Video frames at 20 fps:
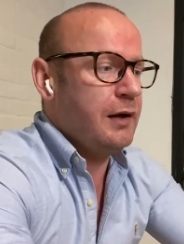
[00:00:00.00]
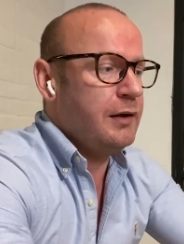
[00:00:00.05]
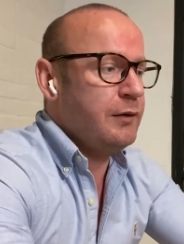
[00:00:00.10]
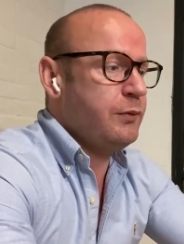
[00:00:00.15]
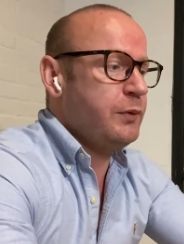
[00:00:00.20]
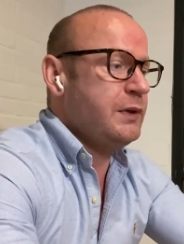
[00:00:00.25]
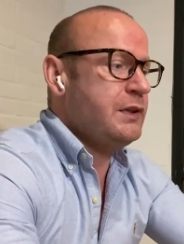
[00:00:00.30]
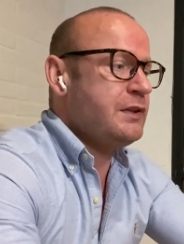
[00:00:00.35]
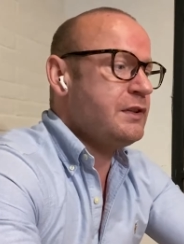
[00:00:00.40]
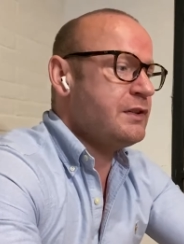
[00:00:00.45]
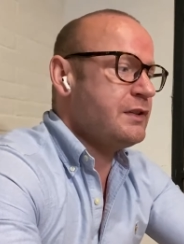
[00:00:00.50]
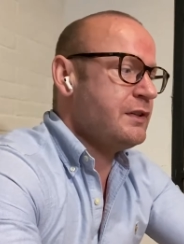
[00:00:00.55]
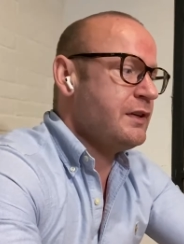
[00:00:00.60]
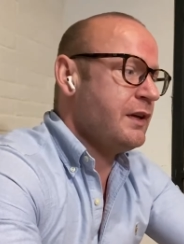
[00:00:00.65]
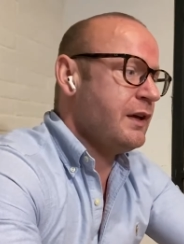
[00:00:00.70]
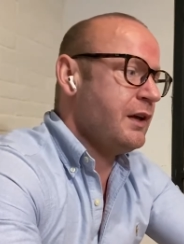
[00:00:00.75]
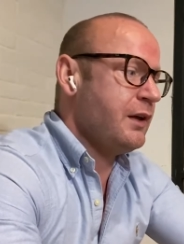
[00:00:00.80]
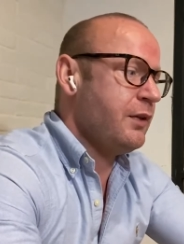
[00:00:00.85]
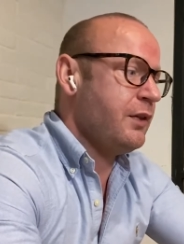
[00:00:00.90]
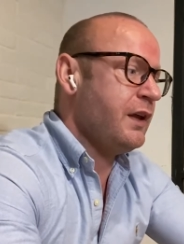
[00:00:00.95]
If we just
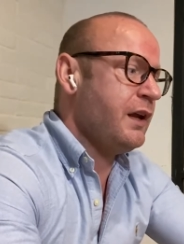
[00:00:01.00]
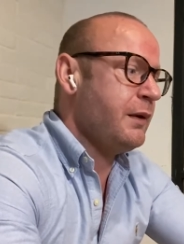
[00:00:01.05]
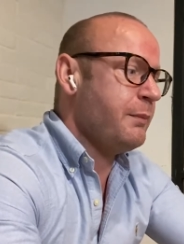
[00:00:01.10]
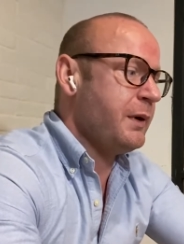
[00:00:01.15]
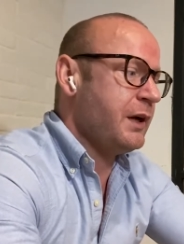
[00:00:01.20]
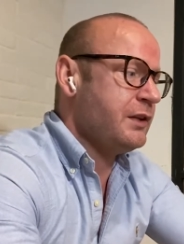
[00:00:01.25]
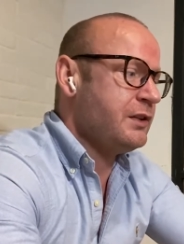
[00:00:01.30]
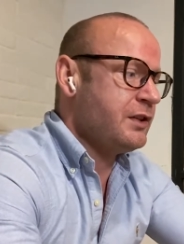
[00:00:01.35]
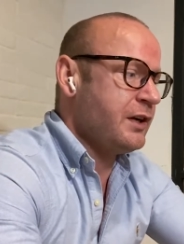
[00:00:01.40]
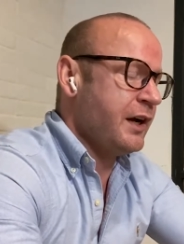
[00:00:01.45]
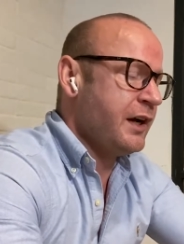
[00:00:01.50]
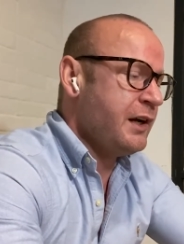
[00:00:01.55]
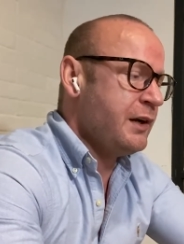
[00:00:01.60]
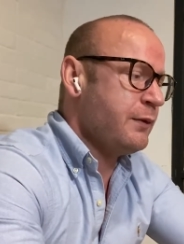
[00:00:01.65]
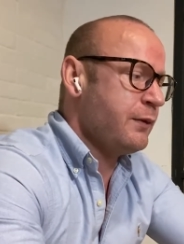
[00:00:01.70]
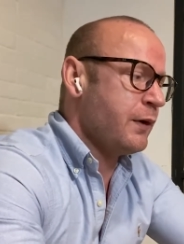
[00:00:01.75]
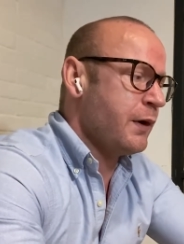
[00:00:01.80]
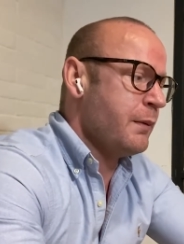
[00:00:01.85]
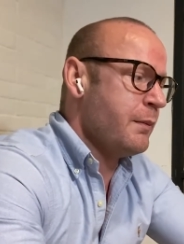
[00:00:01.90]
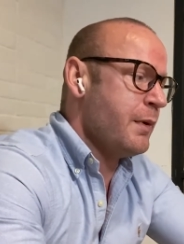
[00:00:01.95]
think about China
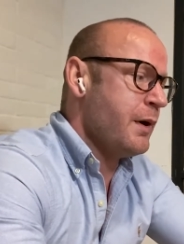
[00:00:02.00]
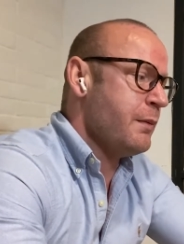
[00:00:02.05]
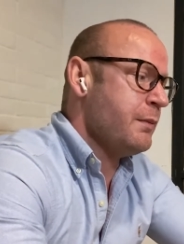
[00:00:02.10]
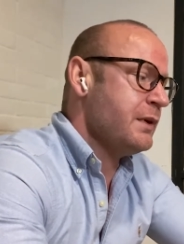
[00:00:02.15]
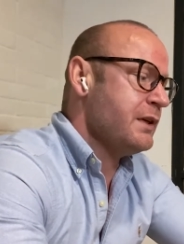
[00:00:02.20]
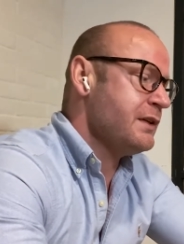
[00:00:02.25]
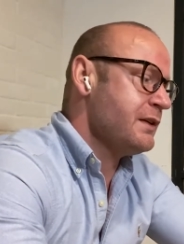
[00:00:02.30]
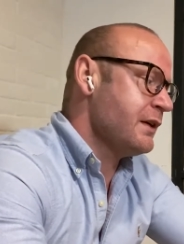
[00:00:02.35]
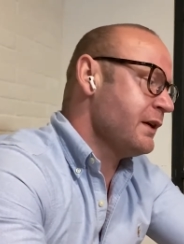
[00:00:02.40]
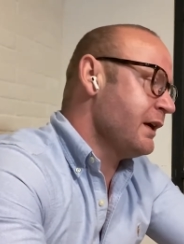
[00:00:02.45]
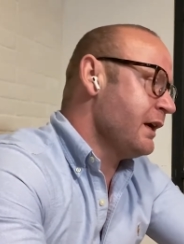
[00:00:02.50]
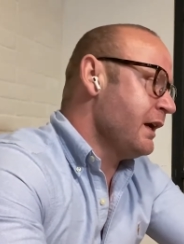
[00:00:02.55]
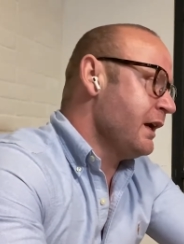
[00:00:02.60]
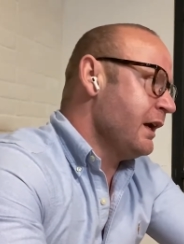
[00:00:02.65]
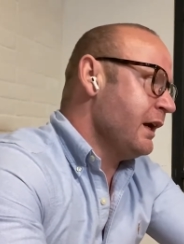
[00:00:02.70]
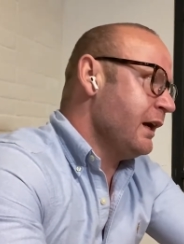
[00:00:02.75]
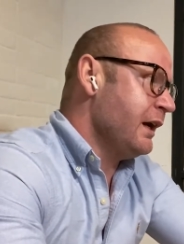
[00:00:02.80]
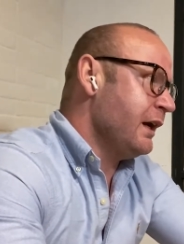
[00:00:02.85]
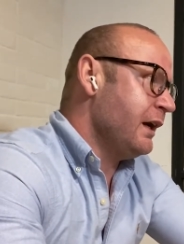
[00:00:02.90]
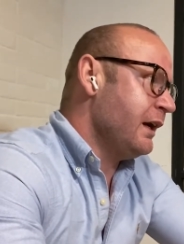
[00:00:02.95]
for a moment,
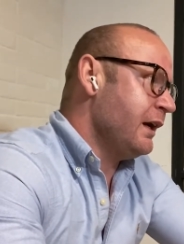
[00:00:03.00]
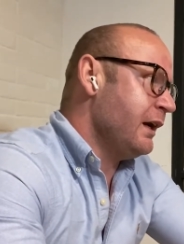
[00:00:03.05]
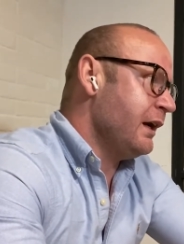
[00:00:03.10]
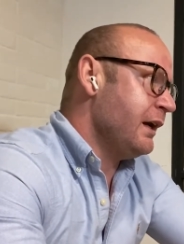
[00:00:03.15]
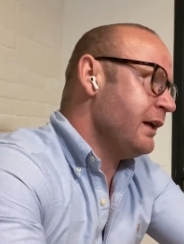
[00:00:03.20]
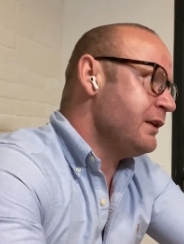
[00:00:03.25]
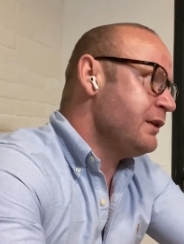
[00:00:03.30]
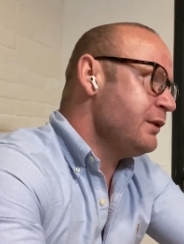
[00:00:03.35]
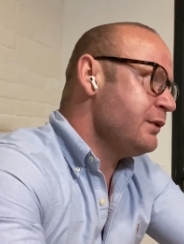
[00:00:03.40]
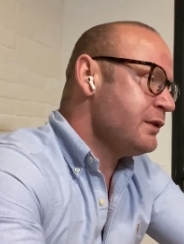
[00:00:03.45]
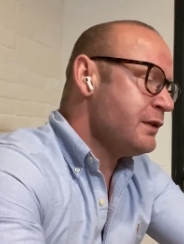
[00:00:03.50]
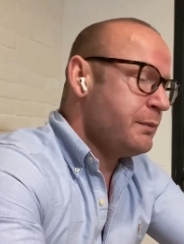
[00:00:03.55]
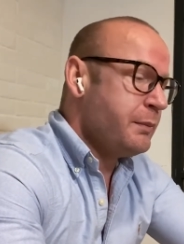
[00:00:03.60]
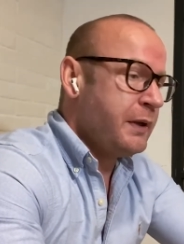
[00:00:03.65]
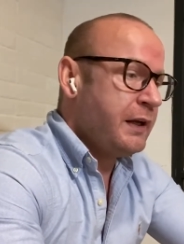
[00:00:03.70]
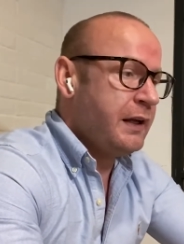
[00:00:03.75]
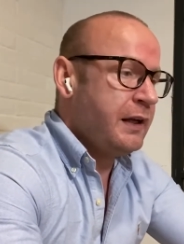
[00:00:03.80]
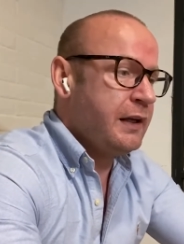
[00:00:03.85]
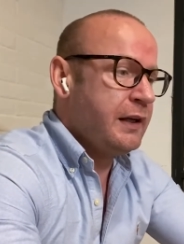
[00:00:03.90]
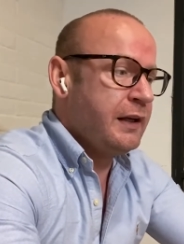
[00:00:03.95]
it used to
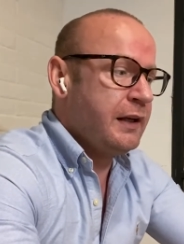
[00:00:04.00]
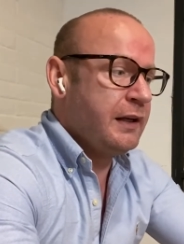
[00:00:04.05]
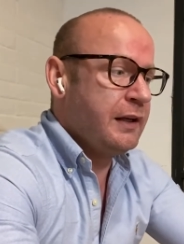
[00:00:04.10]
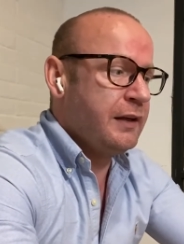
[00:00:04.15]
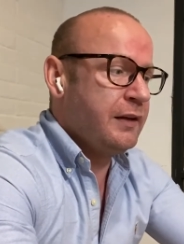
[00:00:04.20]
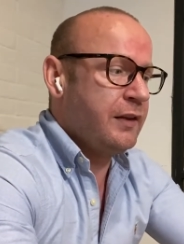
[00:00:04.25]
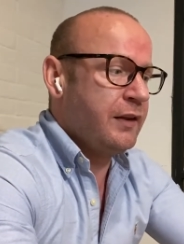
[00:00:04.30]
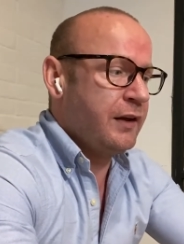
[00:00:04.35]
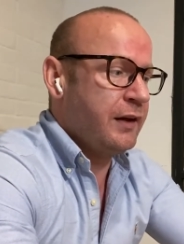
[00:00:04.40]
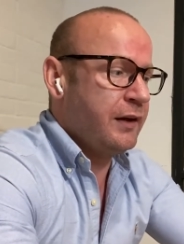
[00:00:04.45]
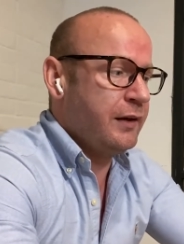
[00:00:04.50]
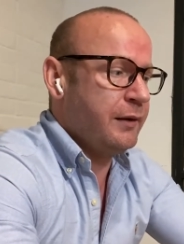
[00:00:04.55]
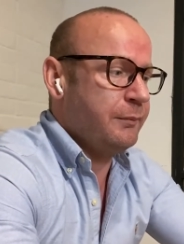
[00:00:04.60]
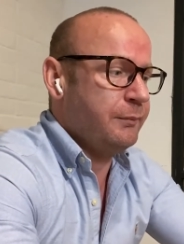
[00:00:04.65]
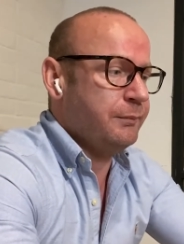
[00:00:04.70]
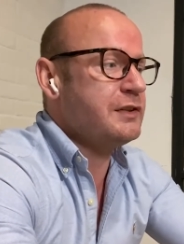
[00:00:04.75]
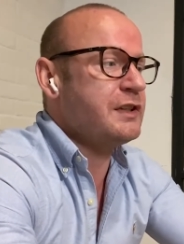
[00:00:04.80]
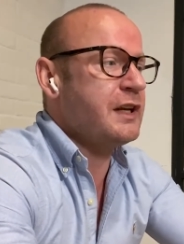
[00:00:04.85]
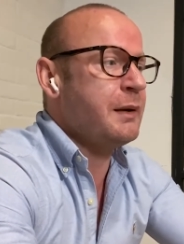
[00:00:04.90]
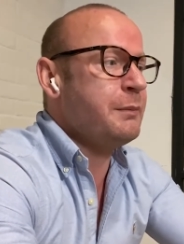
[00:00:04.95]
be
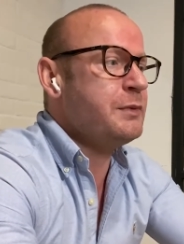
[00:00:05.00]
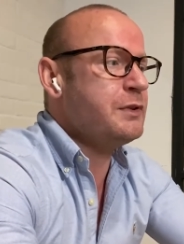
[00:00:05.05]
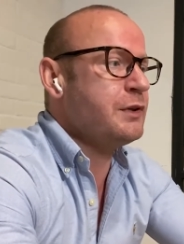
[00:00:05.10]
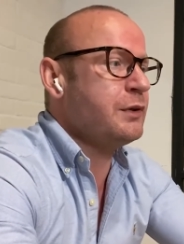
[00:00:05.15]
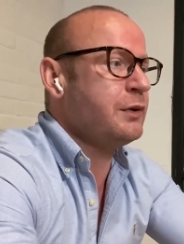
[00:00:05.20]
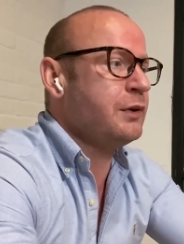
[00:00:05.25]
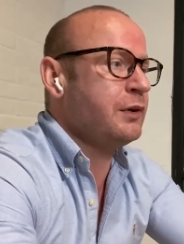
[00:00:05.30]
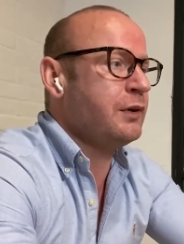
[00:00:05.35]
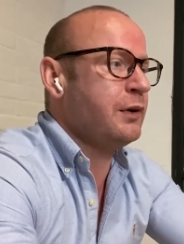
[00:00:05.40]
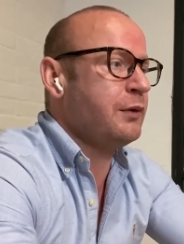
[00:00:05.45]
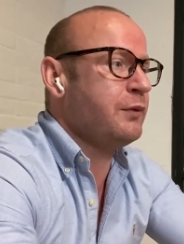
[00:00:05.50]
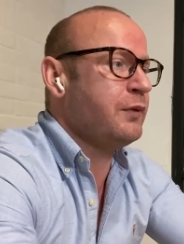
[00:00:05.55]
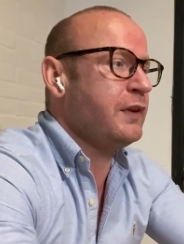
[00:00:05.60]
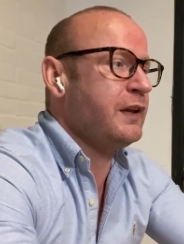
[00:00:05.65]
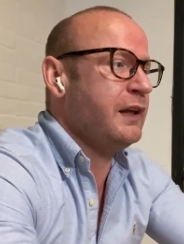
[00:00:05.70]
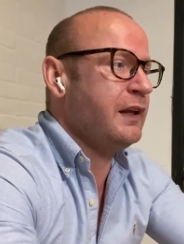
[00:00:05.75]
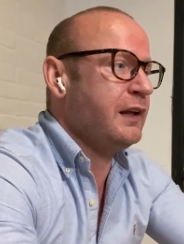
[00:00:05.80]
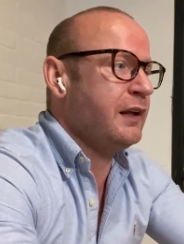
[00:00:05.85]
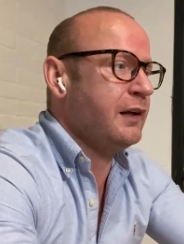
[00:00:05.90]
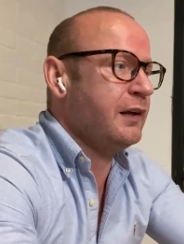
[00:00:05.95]
the Samsung of
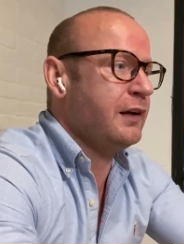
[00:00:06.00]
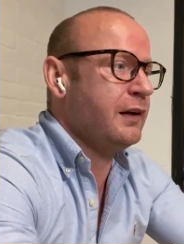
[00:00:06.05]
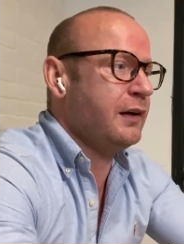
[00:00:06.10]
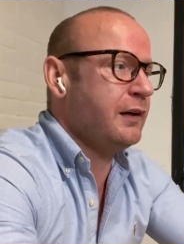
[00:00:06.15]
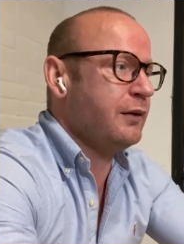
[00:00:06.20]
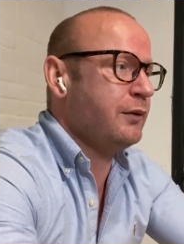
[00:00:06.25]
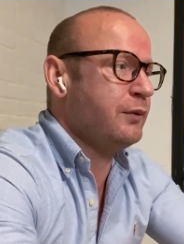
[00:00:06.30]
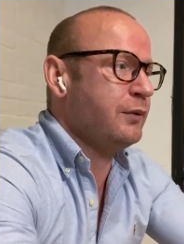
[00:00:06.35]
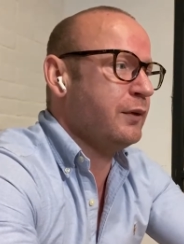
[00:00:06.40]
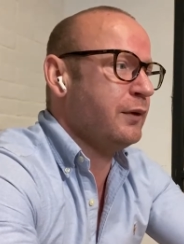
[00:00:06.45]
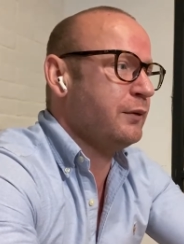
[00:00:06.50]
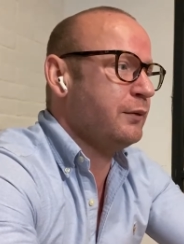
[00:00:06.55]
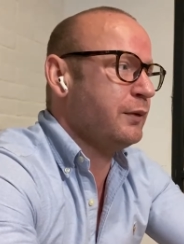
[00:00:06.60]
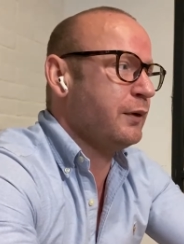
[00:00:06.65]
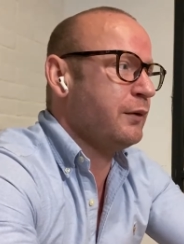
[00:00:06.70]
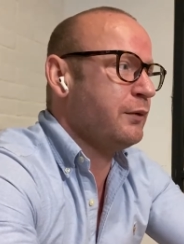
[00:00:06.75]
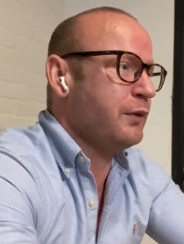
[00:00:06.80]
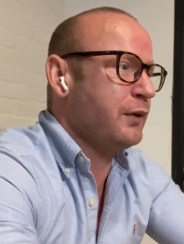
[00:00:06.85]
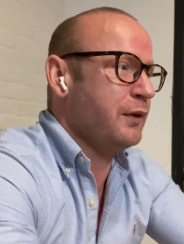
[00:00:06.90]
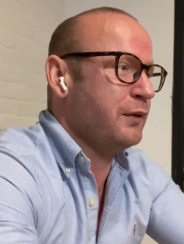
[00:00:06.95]

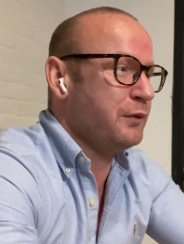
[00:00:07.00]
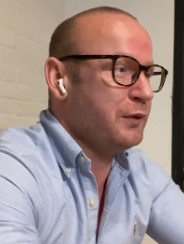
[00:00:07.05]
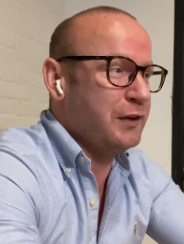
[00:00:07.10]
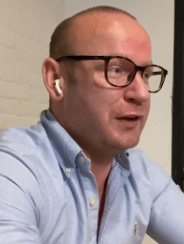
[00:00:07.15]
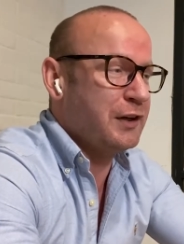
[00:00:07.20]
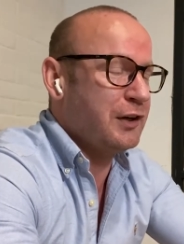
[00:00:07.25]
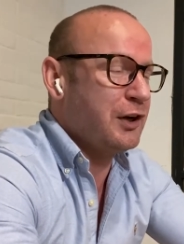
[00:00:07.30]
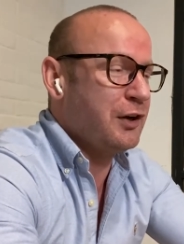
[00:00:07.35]
the